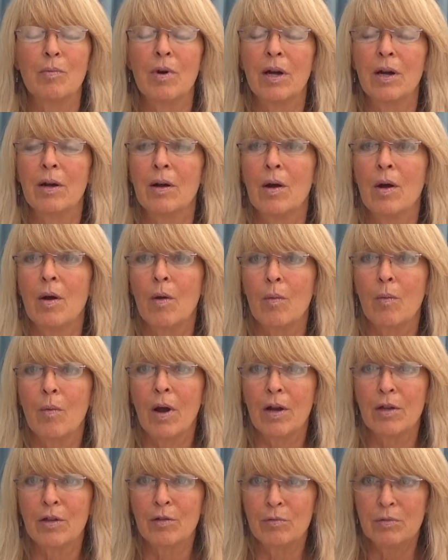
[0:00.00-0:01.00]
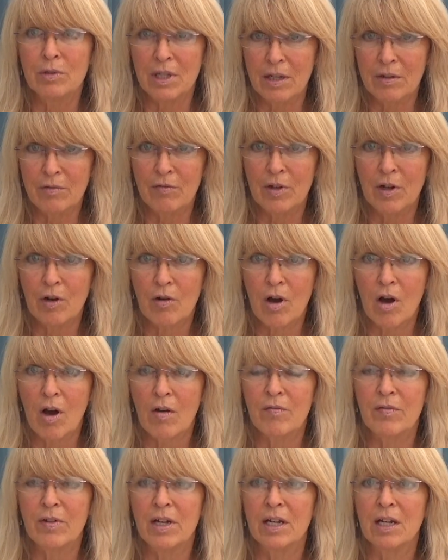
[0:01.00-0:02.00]
where you did feel
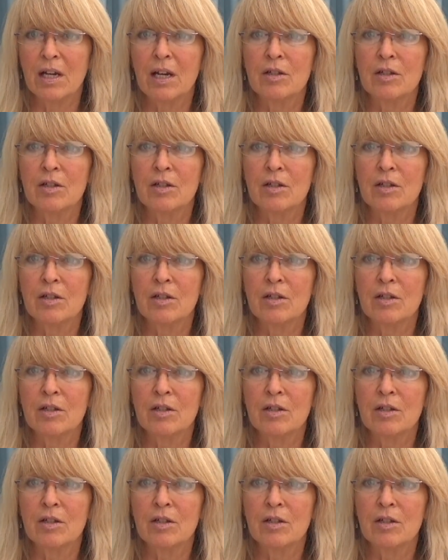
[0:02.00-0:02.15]
confident.